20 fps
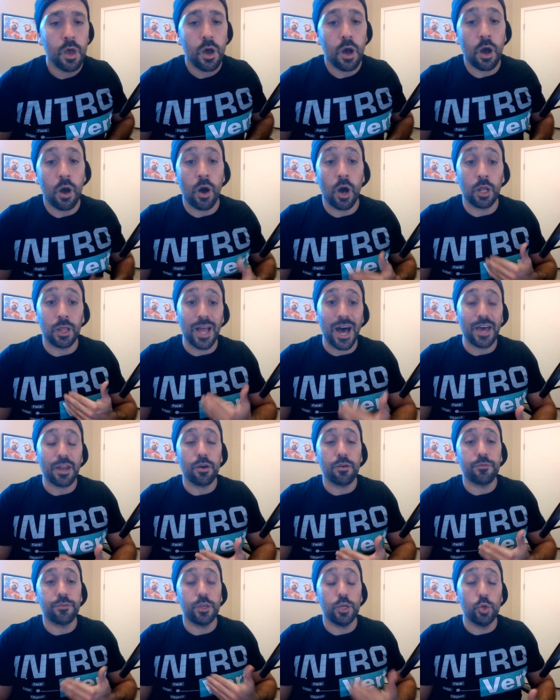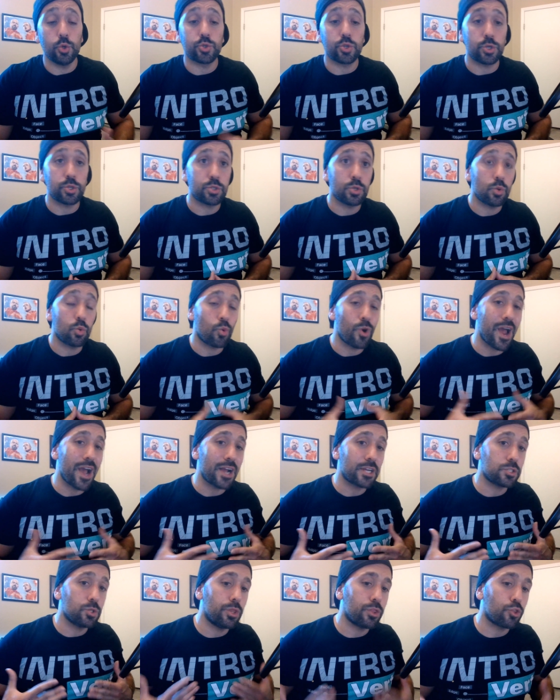Uh, a lot of users were
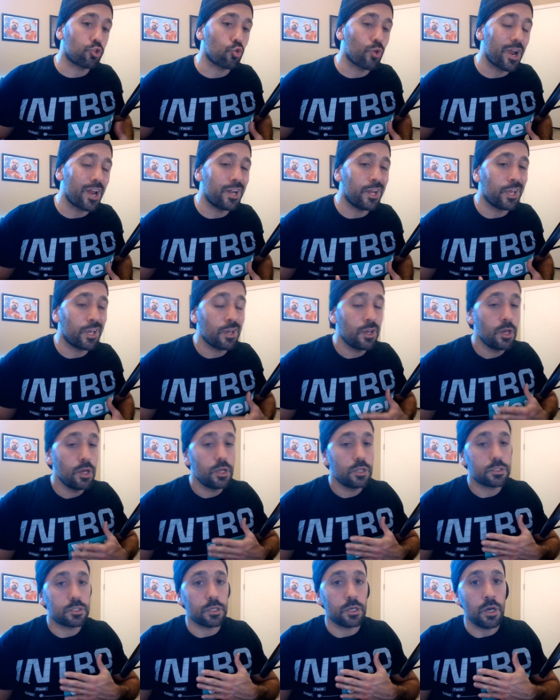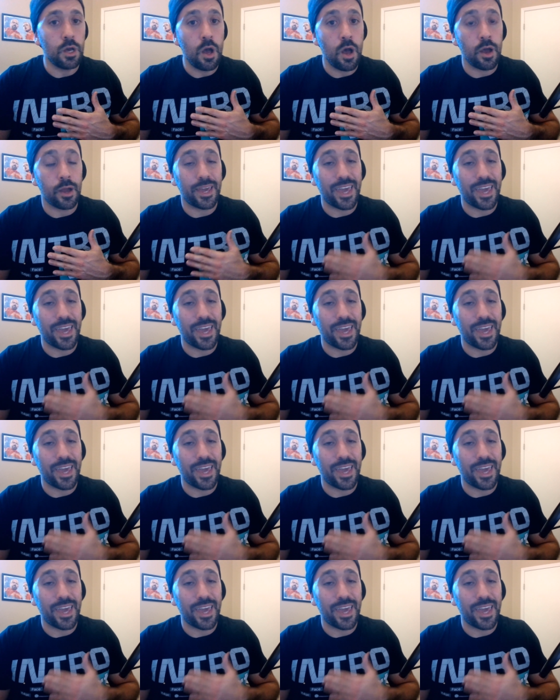actually threatening to uh,